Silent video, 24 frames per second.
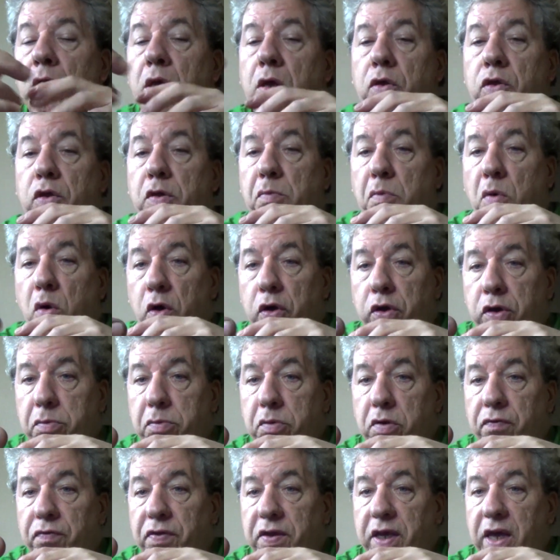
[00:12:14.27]
The more you
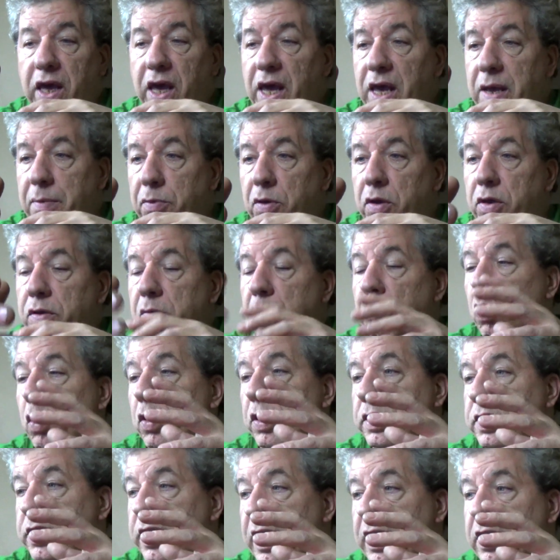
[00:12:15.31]
move the cable, the more
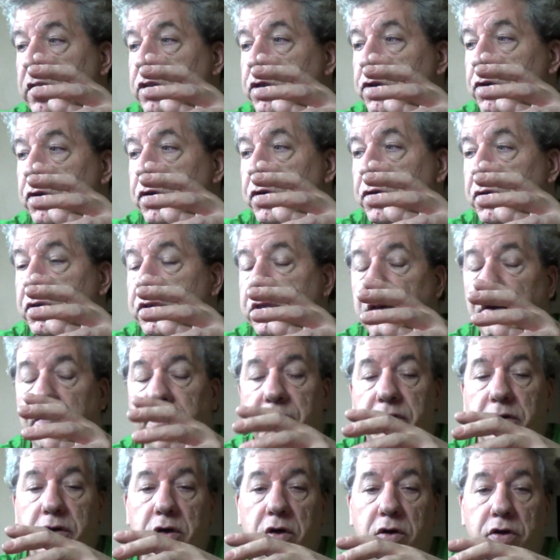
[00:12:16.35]
danger you
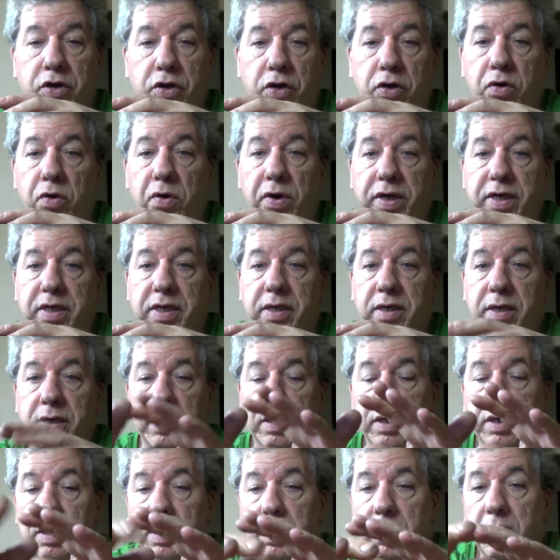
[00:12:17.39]
suffer, or you're going to
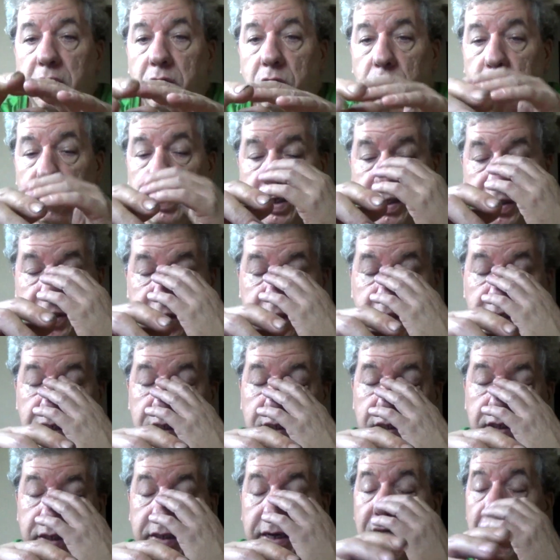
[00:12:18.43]
risk
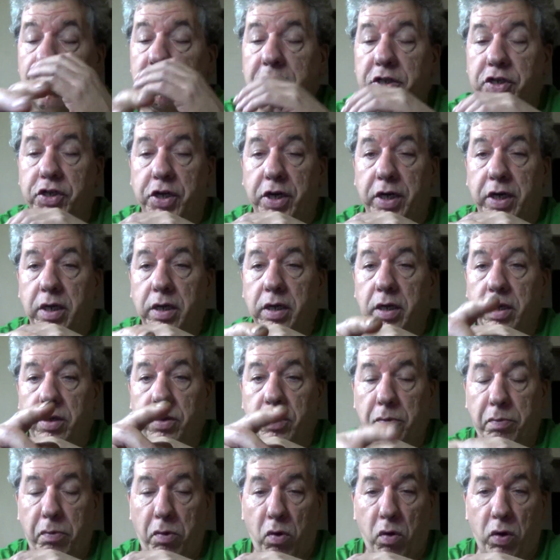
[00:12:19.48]
damaging
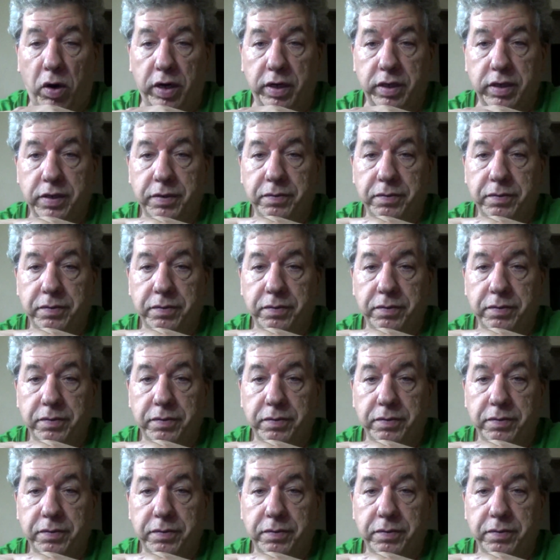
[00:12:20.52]
the port.